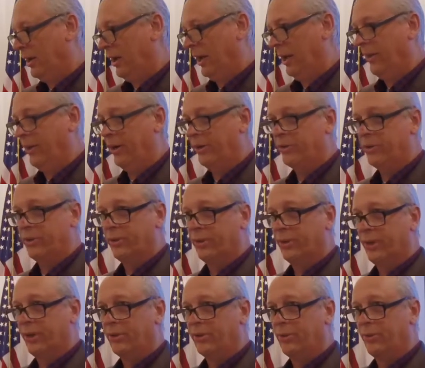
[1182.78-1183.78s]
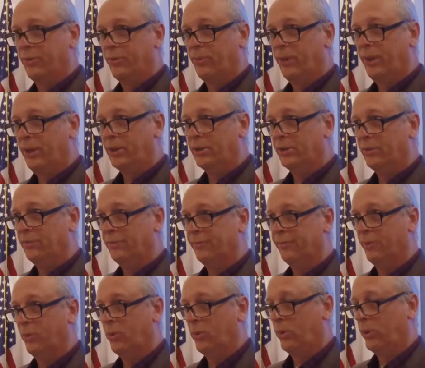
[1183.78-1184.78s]
And there's a, there's a reason
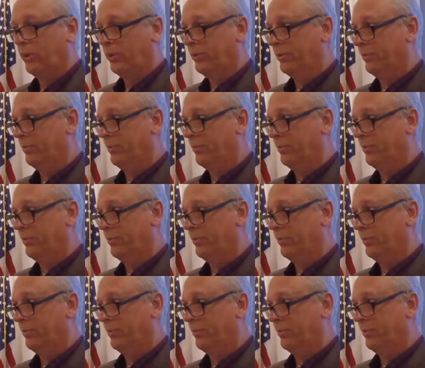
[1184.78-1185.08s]
for it.